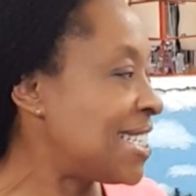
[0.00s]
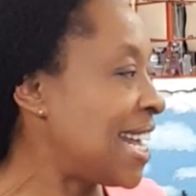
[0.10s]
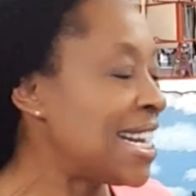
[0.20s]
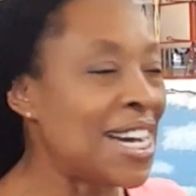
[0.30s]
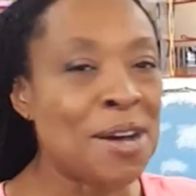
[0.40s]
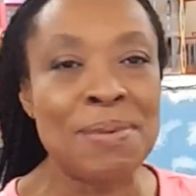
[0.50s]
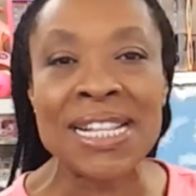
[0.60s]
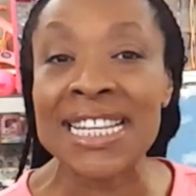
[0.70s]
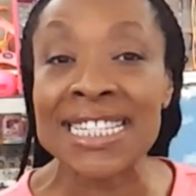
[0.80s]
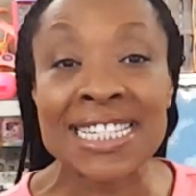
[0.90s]
set it up
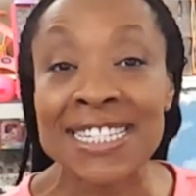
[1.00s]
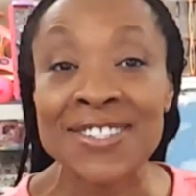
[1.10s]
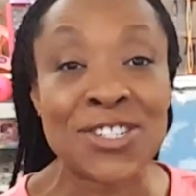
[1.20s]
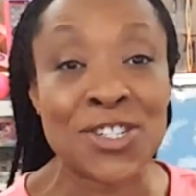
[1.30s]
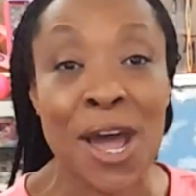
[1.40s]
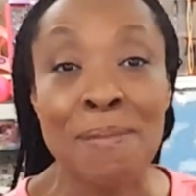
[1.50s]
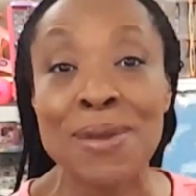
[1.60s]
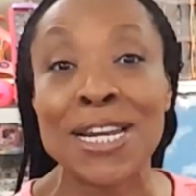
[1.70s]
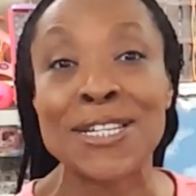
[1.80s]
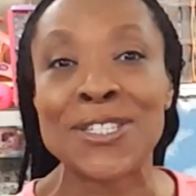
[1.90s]
and this is in the shop
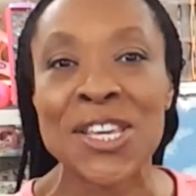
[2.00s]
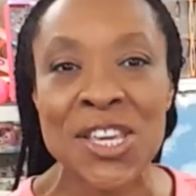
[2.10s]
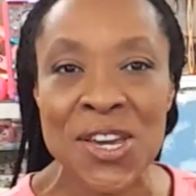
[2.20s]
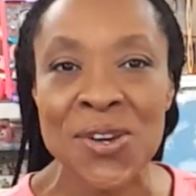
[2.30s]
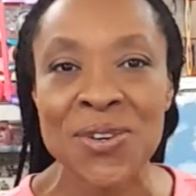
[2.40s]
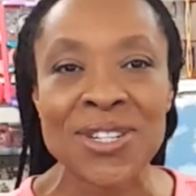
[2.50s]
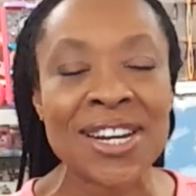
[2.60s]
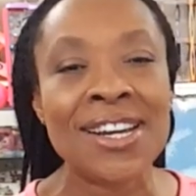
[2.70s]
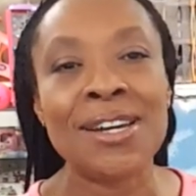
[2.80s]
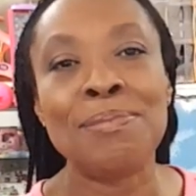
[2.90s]
it is huge
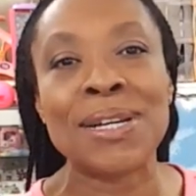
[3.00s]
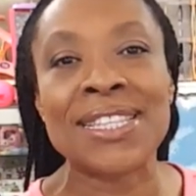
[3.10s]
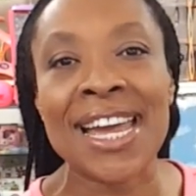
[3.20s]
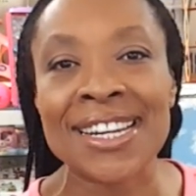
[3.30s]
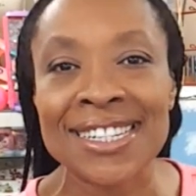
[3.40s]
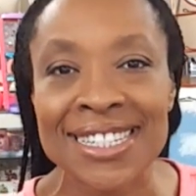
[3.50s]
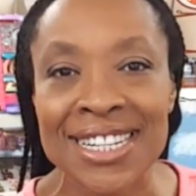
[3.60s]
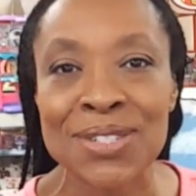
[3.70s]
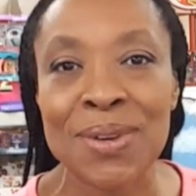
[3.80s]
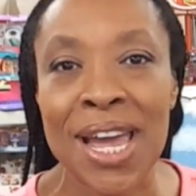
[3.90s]
but thank
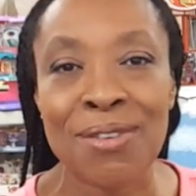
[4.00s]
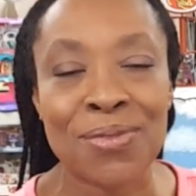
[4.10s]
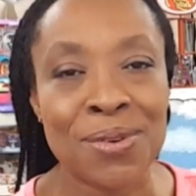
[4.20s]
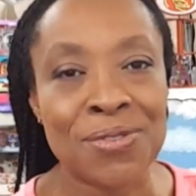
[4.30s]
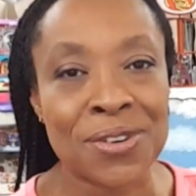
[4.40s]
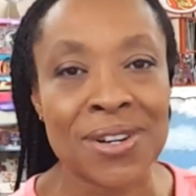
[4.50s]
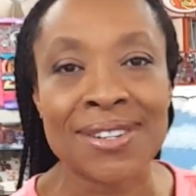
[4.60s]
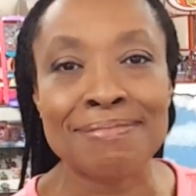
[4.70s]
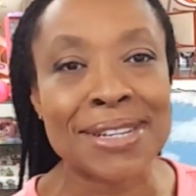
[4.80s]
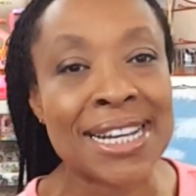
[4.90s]
goodness we have room for it
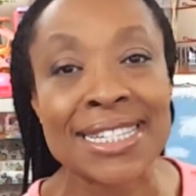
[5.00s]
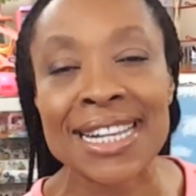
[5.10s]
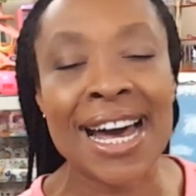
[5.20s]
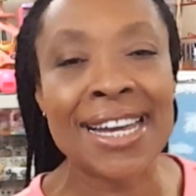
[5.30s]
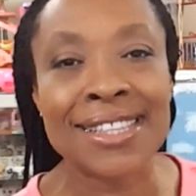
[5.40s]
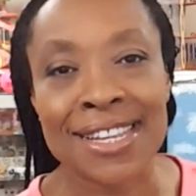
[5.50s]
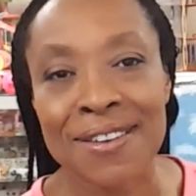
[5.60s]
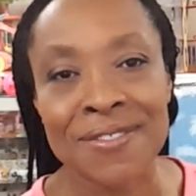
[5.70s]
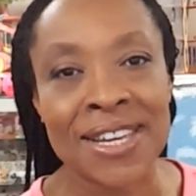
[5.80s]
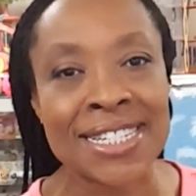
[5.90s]
because I
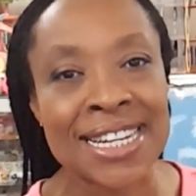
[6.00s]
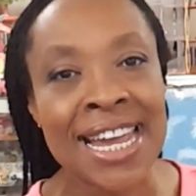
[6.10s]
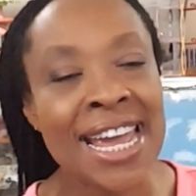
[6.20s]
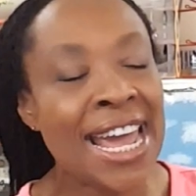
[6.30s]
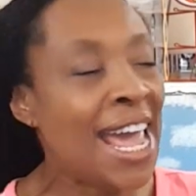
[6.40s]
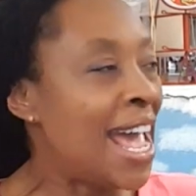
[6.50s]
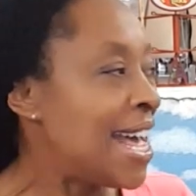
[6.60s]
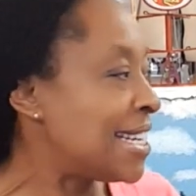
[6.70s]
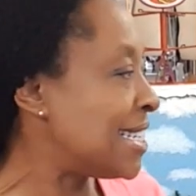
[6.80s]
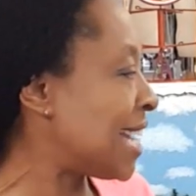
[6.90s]
love it
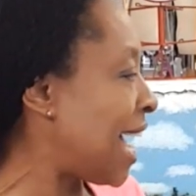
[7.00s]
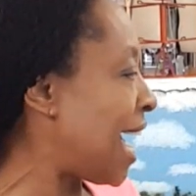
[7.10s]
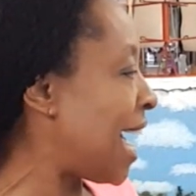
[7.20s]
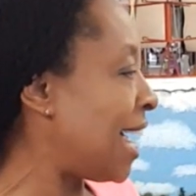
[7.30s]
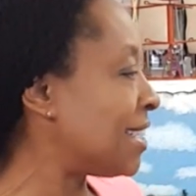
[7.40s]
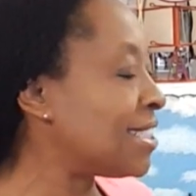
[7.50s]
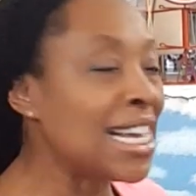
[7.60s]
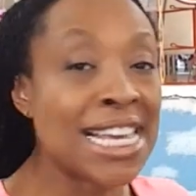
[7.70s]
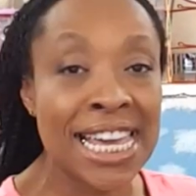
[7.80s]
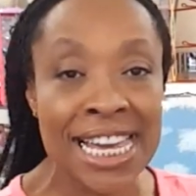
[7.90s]
and the
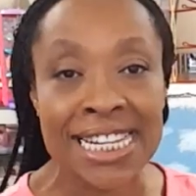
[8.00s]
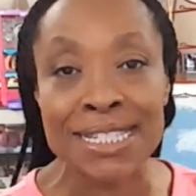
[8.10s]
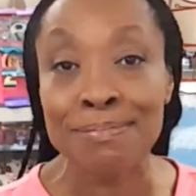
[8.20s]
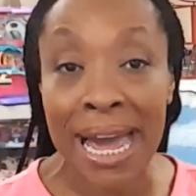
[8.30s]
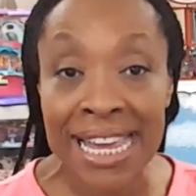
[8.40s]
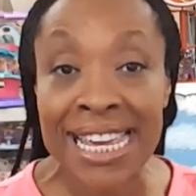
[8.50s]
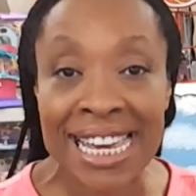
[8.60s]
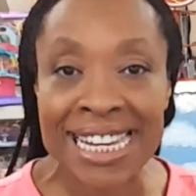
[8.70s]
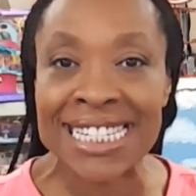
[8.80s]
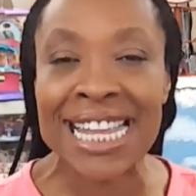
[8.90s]
kids my
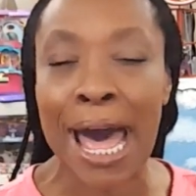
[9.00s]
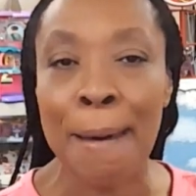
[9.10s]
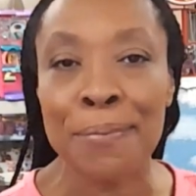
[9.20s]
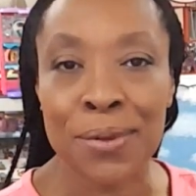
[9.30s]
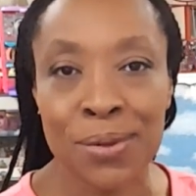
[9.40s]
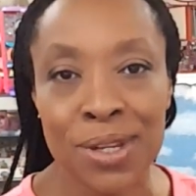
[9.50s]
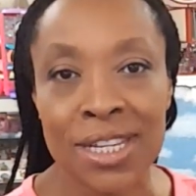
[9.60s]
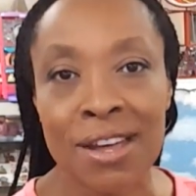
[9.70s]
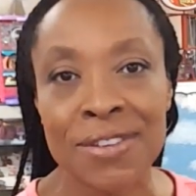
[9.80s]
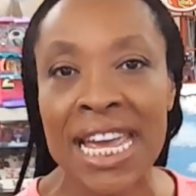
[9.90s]
kids absolutely
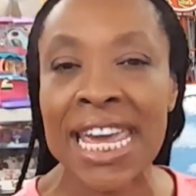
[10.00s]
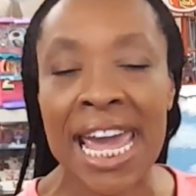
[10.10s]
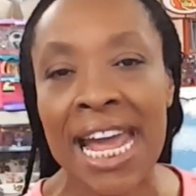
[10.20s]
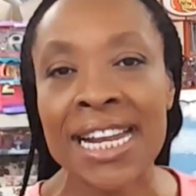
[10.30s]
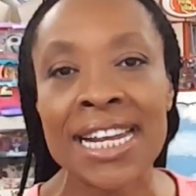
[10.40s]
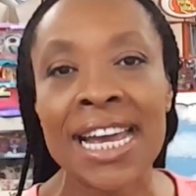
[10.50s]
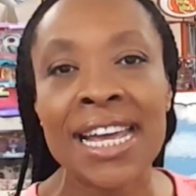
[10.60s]
love it they can't